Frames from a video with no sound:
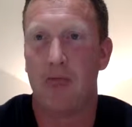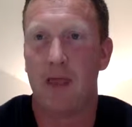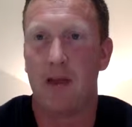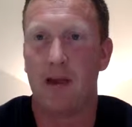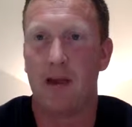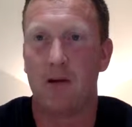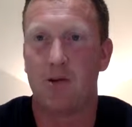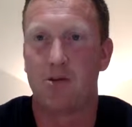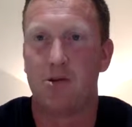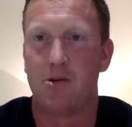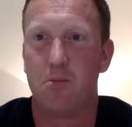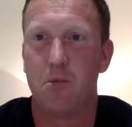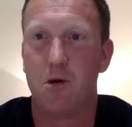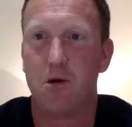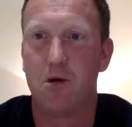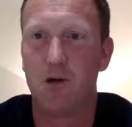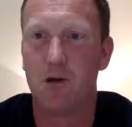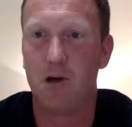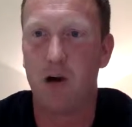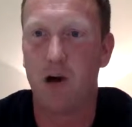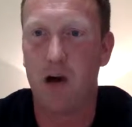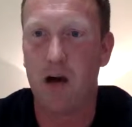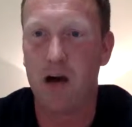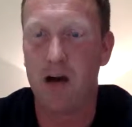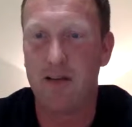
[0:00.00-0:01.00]
Now, tomorrow
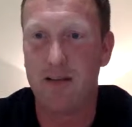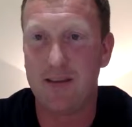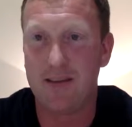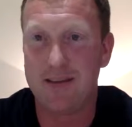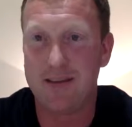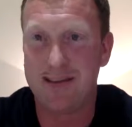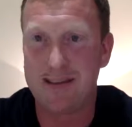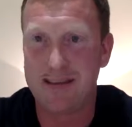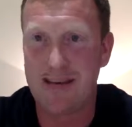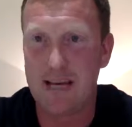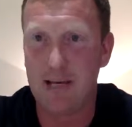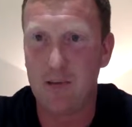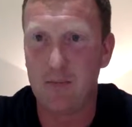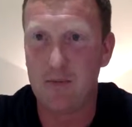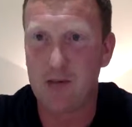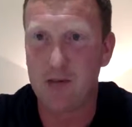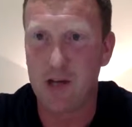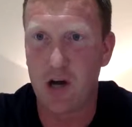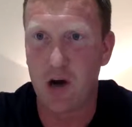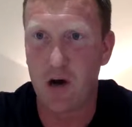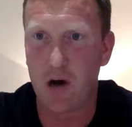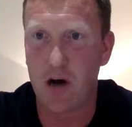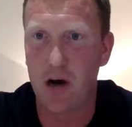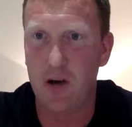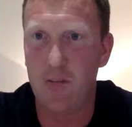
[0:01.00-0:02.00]
night at the same
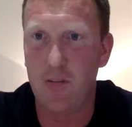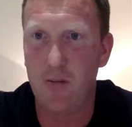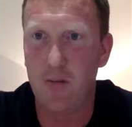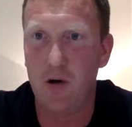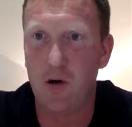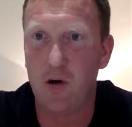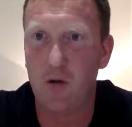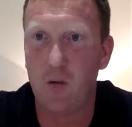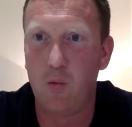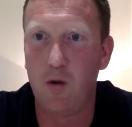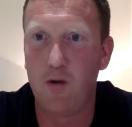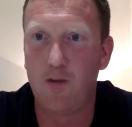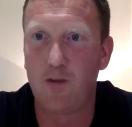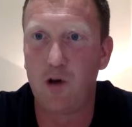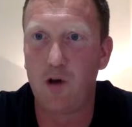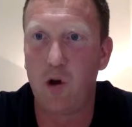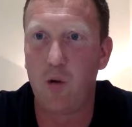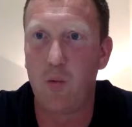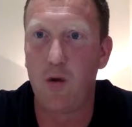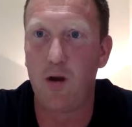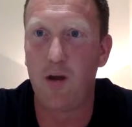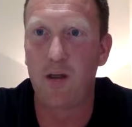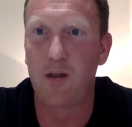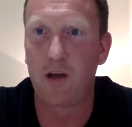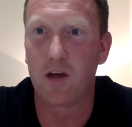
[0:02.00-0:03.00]
time, we've got
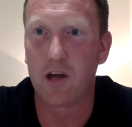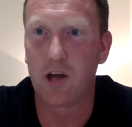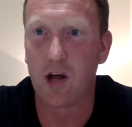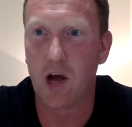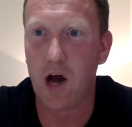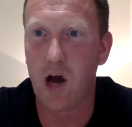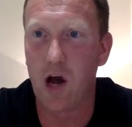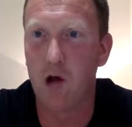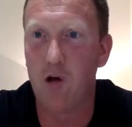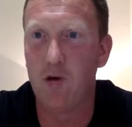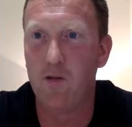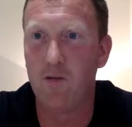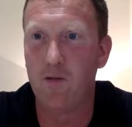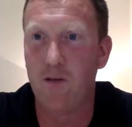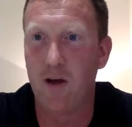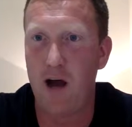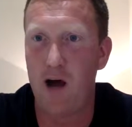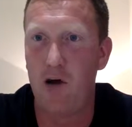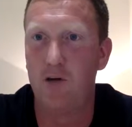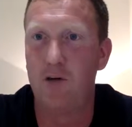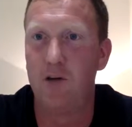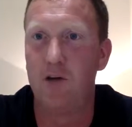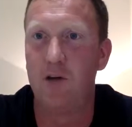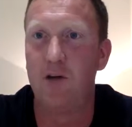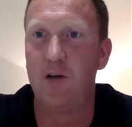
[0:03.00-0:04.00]
one of the
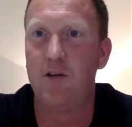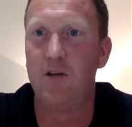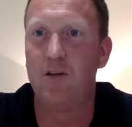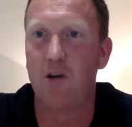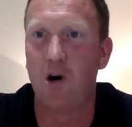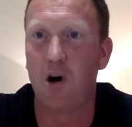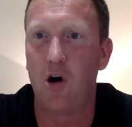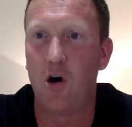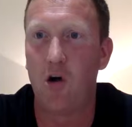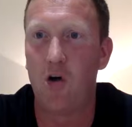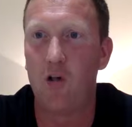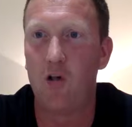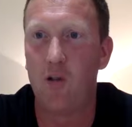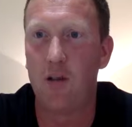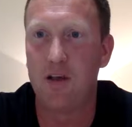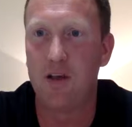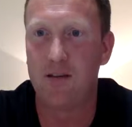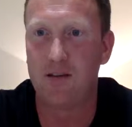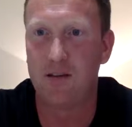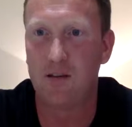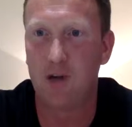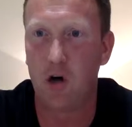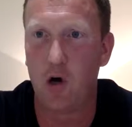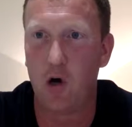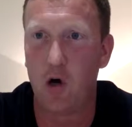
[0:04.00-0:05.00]
co-founders on
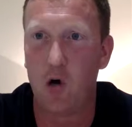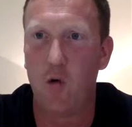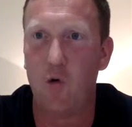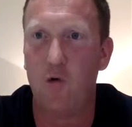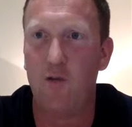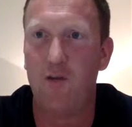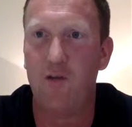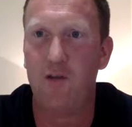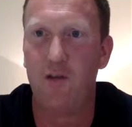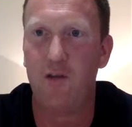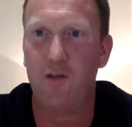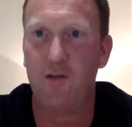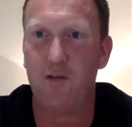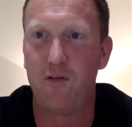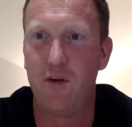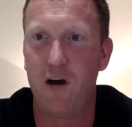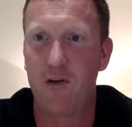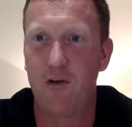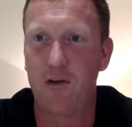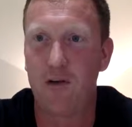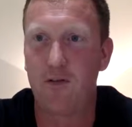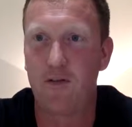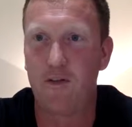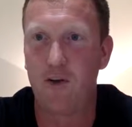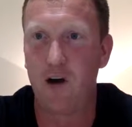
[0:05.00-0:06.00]
this call for the
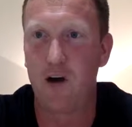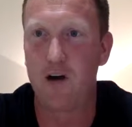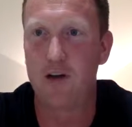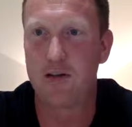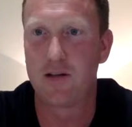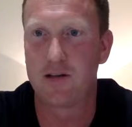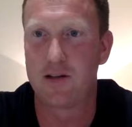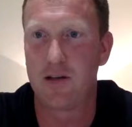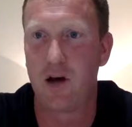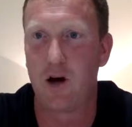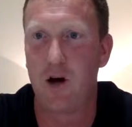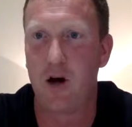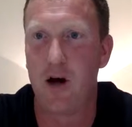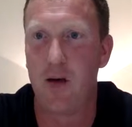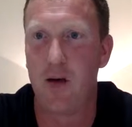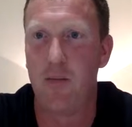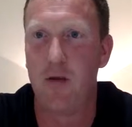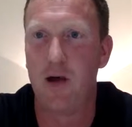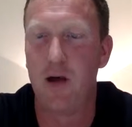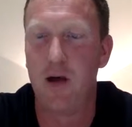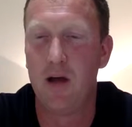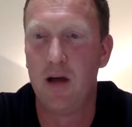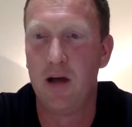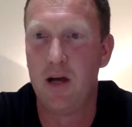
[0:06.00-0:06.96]
very first time.